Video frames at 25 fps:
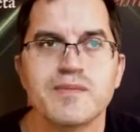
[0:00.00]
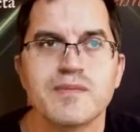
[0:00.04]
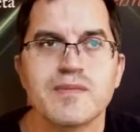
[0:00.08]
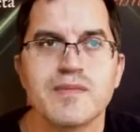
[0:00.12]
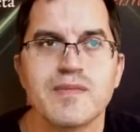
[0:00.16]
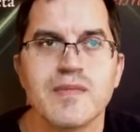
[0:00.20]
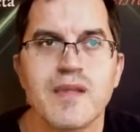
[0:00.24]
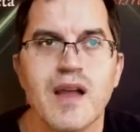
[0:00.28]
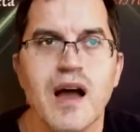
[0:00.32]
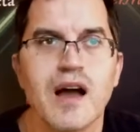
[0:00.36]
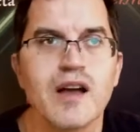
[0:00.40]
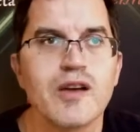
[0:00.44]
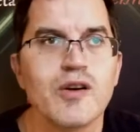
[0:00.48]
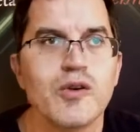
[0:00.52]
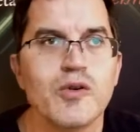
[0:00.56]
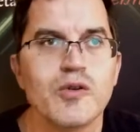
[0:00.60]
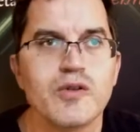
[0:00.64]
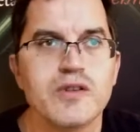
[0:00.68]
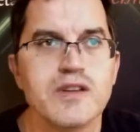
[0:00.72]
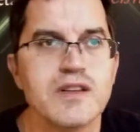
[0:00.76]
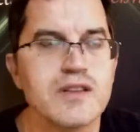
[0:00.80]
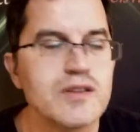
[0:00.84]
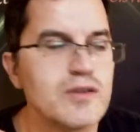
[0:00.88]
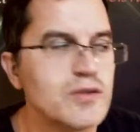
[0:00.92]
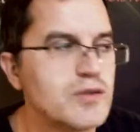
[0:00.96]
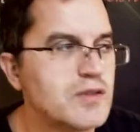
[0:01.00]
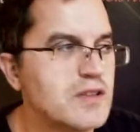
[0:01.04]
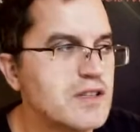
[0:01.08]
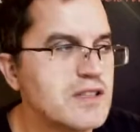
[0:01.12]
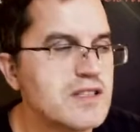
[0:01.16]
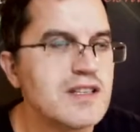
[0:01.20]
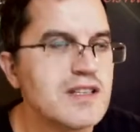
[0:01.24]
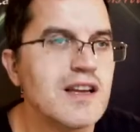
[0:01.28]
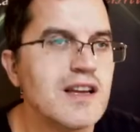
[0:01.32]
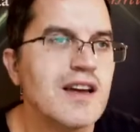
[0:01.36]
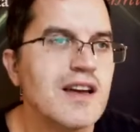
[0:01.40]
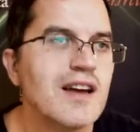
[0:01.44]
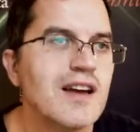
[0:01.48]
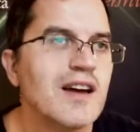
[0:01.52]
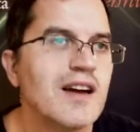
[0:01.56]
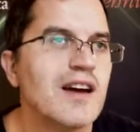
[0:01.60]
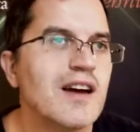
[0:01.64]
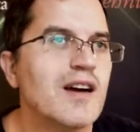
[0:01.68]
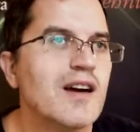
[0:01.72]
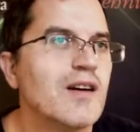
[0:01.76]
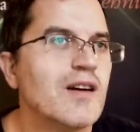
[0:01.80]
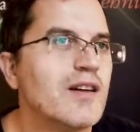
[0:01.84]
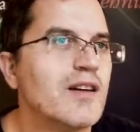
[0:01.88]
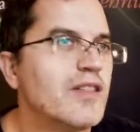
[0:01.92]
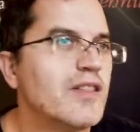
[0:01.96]
according to this
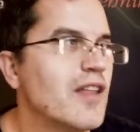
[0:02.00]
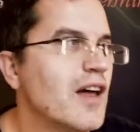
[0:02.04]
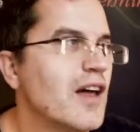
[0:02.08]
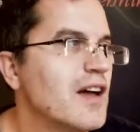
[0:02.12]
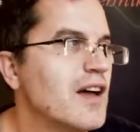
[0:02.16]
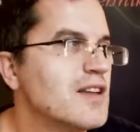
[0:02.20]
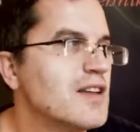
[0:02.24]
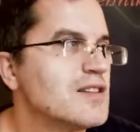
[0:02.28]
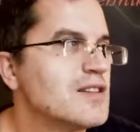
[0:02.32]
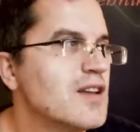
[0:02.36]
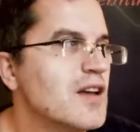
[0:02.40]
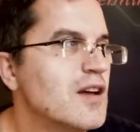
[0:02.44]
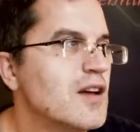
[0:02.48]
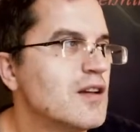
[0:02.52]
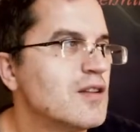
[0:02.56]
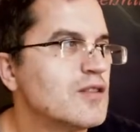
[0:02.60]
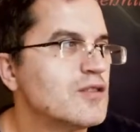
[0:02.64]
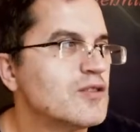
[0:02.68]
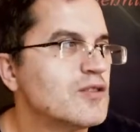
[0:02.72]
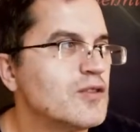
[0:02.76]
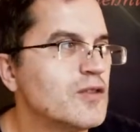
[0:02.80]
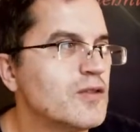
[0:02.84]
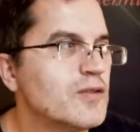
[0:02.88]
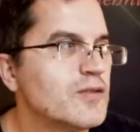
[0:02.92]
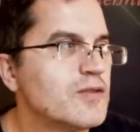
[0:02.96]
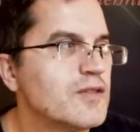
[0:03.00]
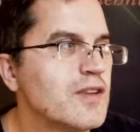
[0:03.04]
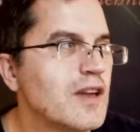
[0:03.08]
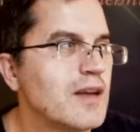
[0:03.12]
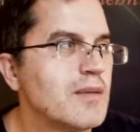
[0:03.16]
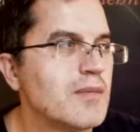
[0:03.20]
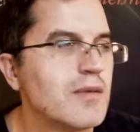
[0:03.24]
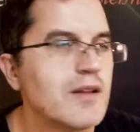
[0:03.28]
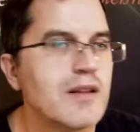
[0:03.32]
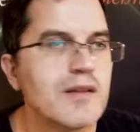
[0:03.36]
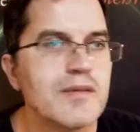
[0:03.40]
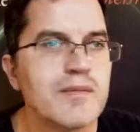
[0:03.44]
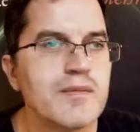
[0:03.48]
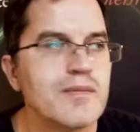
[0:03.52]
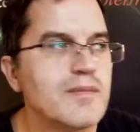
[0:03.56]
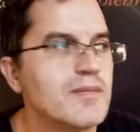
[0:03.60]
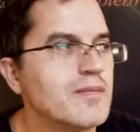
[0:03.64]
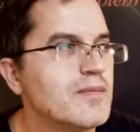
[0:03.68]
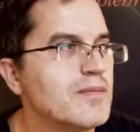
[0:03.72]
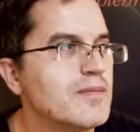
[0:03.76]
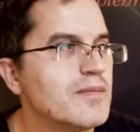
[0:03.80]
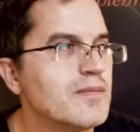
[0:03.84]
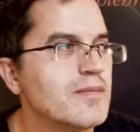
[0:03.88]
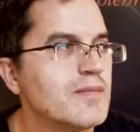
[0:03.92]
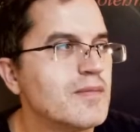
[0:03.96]
nice truth table
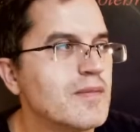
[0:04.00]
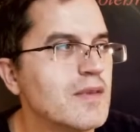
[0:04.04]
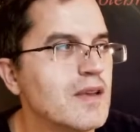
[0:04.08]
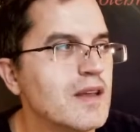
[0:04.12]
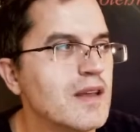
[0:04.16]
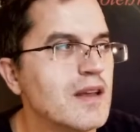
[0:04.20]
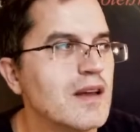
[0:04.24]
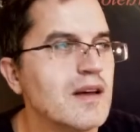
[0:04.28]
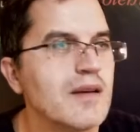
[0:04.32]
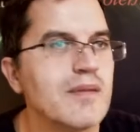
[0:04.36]
here.